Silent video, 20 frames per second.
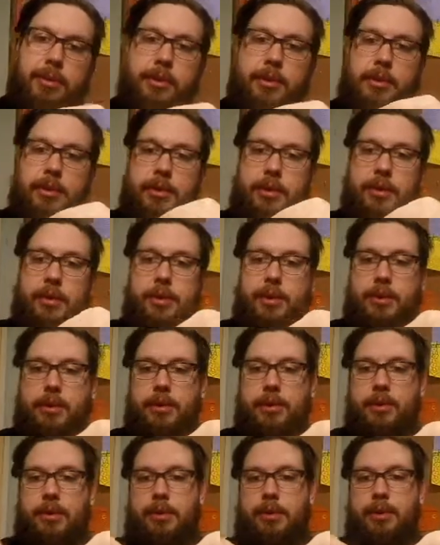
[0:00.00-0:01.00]

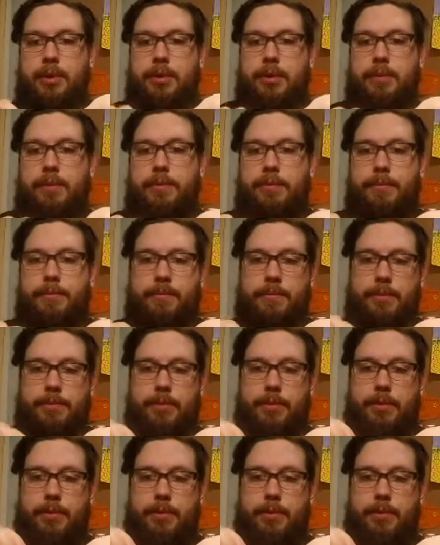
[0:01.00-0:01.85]
Nobody speaks.